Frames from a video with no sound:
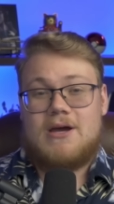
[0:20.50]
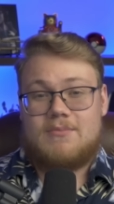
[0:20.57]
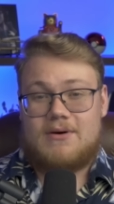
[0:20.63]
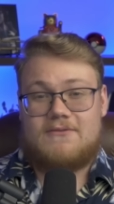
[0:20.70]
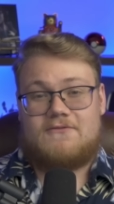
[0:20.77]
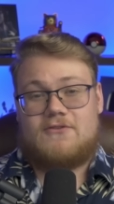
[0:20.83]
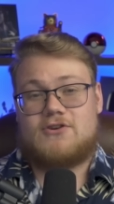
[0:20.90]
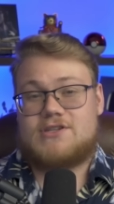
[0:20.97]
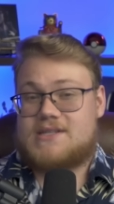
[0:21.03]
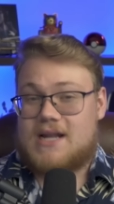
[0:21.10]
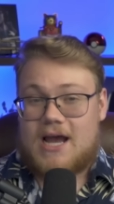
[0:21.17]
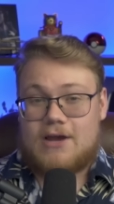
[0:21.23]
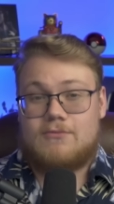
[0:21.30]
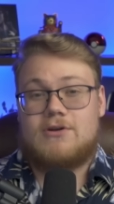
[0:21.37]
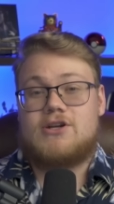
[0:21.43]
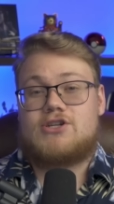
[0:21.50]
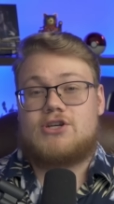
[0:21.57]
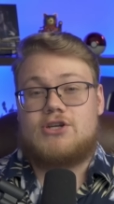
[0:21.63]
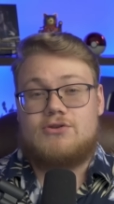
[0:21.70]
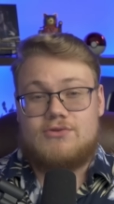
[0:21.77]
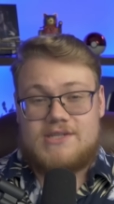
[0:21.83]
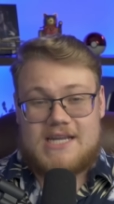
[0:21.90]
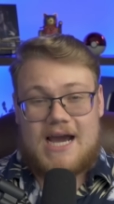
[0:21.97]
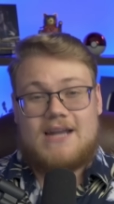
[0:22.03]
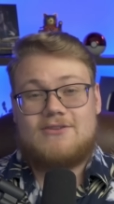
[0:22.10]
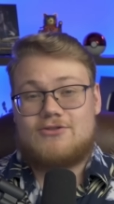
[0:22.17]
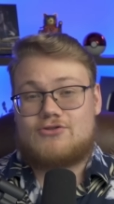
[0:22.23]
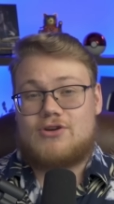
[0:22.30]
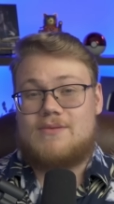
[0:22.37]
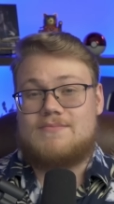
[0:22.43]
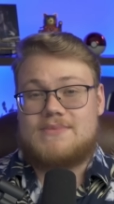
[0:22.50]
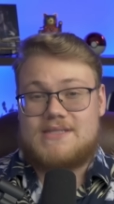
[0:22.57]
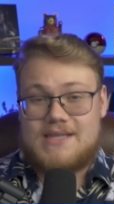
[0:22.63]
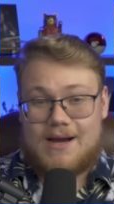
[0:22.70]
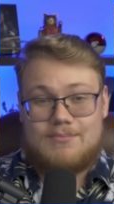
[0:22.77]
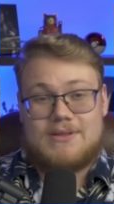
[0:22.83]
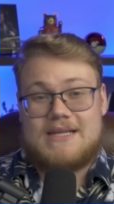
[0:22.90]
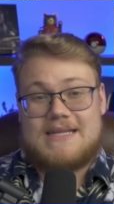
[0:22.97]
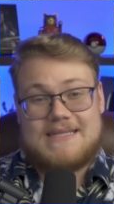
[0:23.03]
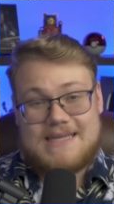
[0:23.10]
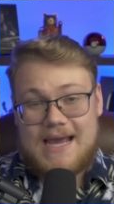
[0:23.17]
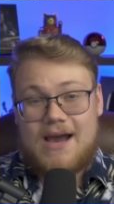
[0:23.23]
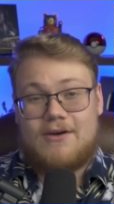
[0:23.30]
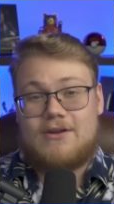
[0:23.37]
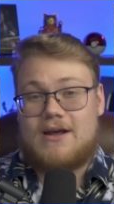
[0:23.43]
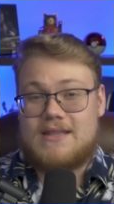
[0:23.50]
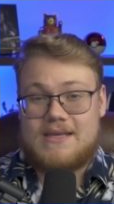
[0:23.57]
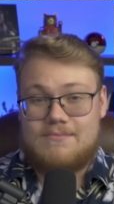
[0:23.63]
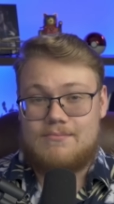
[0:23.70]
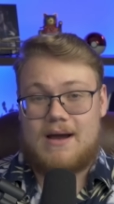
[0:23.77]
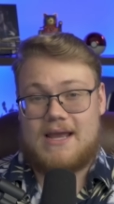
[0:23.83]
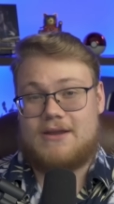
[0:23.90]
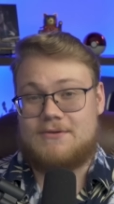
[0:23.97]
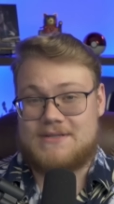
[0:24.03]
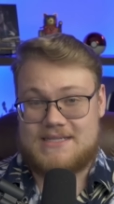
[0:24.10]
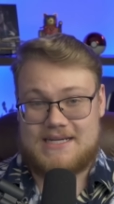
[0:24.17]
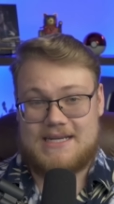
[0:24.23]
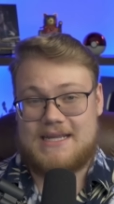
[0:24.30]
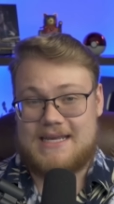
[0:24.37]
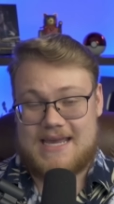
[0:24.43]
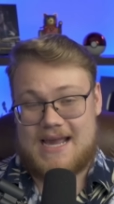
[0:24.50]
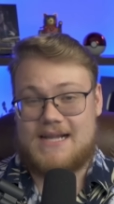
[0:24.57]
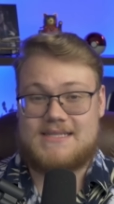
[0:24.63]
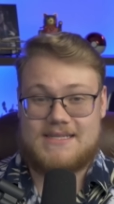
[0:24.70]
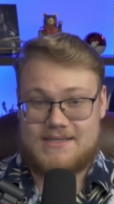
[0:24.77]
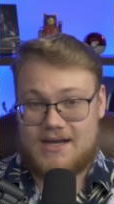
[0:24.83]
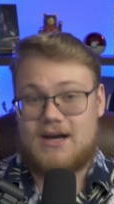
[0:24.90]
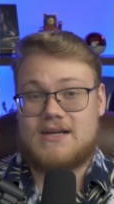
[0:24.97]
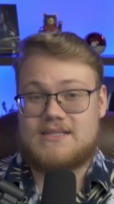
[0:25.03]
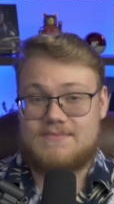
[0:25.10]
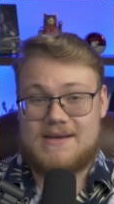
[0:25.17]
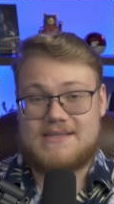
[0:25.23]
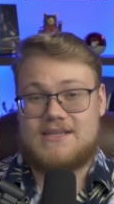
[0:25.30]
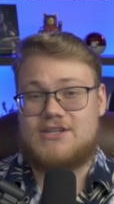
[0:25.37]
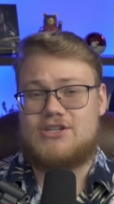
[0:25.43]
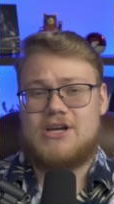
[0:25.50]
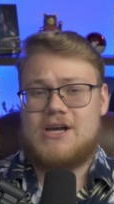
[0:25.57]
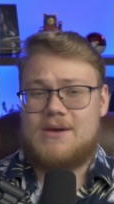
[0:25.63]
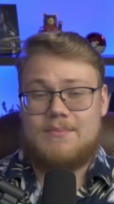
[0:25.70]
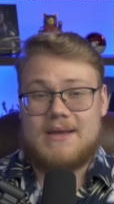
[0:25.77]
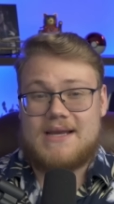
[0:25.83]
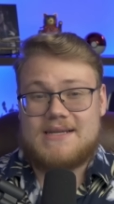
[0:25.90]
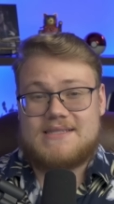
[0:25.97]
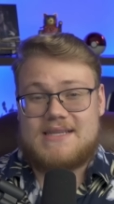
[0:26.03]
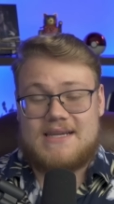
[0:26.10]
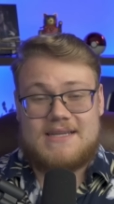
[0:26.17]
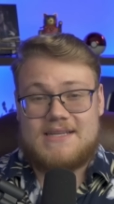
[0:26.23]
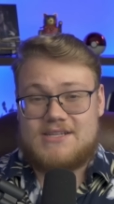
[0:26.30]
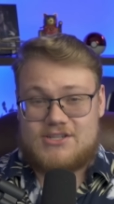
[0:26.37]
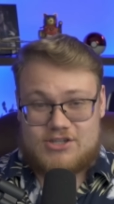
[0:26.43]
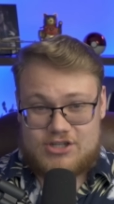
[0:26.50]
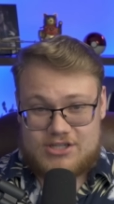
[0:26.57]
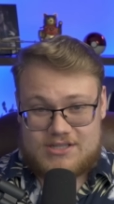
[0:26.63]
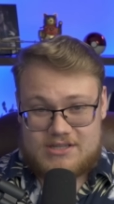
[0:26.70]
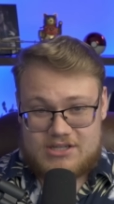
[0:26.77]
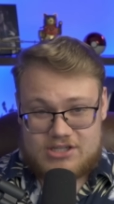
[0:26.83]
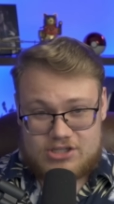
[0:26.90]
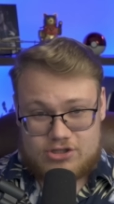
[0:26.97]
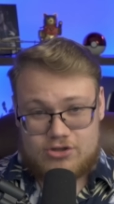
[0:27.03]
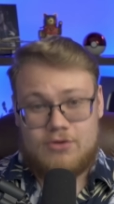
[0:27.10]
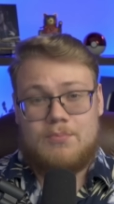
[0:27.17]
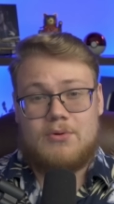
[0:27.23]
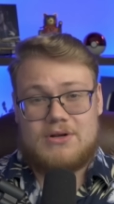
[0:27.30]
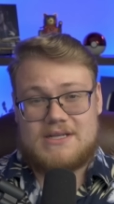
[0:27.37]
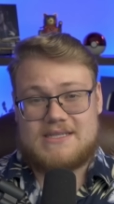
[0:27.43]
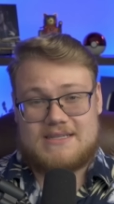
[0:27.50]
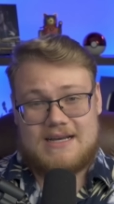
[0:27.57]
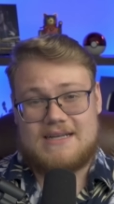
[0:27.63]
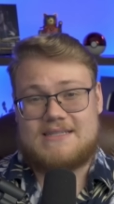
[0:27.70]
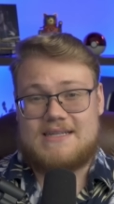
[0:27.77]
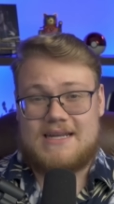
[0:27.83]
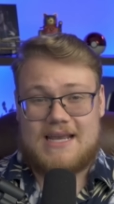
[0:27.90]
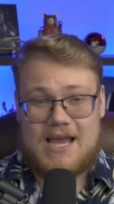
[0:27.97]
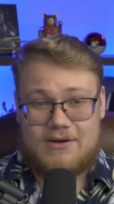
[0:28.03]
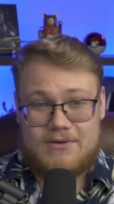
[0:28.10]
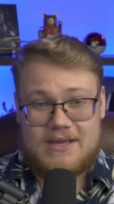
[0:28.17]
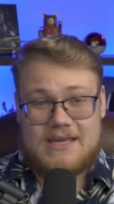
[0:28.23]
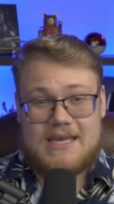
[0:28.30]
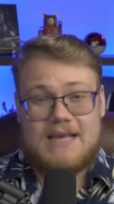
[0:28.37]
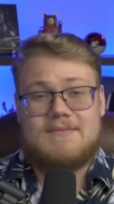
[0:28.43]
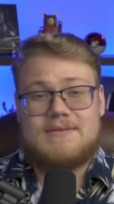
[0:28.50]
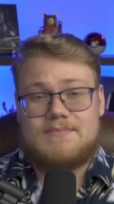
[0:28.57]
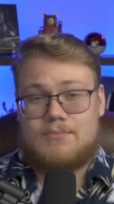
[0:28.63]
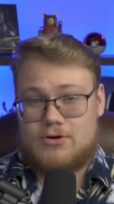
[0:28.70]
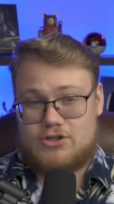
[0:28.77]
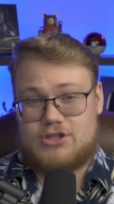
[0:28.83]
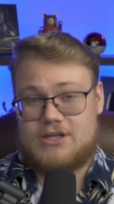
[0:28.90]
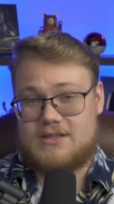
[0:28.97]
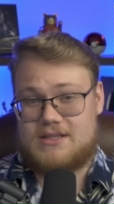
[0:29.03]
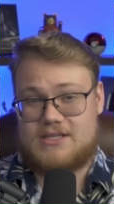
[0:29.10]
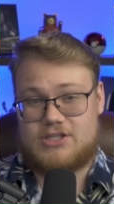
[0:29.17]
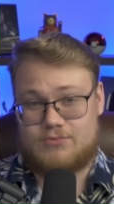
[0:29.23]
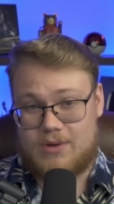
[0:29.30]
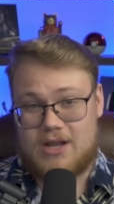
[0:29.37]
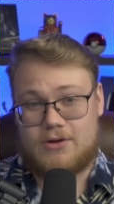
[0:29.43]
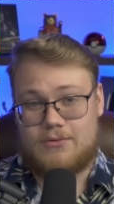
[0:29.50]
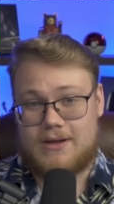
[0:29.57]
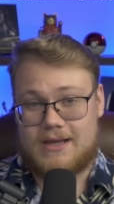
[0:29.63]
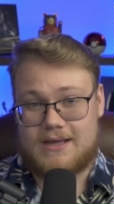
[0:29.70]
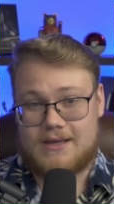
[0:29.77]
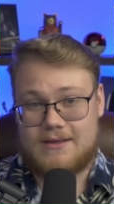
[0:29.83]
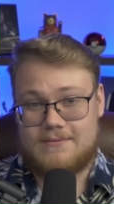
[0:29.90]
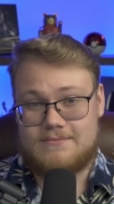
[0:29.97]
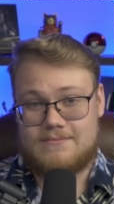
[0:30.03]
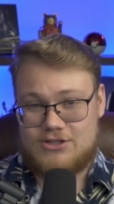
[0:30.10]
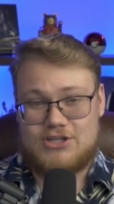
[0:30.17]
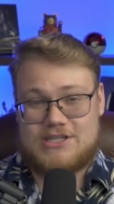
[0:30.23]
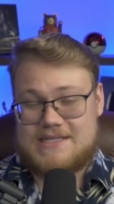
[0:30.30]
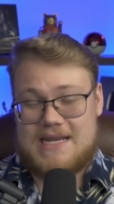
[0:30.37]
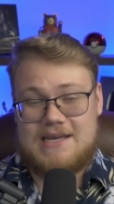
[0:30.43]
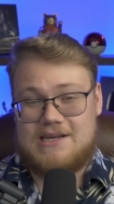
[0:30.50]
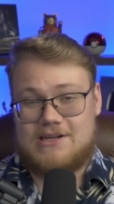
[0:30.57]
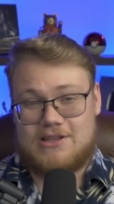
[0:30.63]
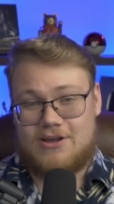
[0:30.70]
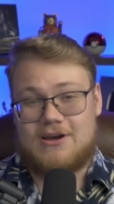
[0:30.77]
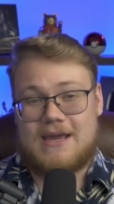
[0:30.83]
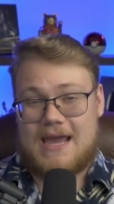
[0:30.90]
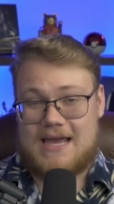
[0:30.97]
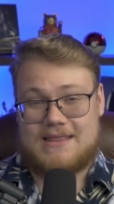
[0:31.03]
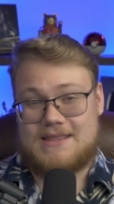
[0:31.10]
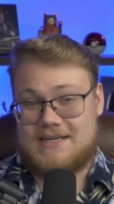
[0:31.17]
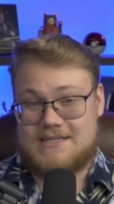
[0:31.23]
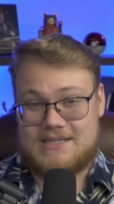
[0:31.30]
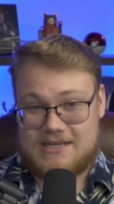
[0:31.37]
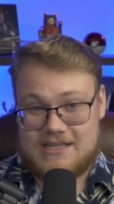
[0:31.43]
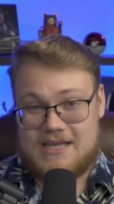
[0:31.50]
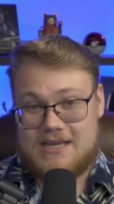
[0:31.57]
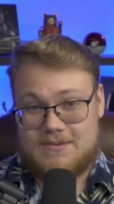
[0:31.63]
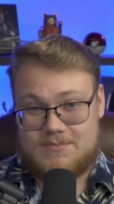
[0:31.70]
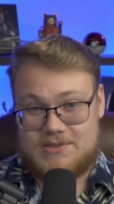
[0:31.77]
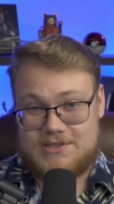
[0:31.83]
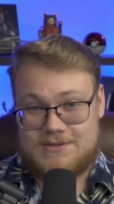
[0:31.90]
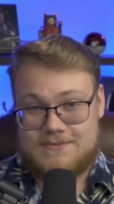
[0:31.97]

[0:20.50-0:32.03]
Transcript: but first, I wanna show you Donald Trump doubling down on the migrants eating cats and dogs message because it is just super disgusting how he keeps pushing this rhetoric. Just take a look at these clips.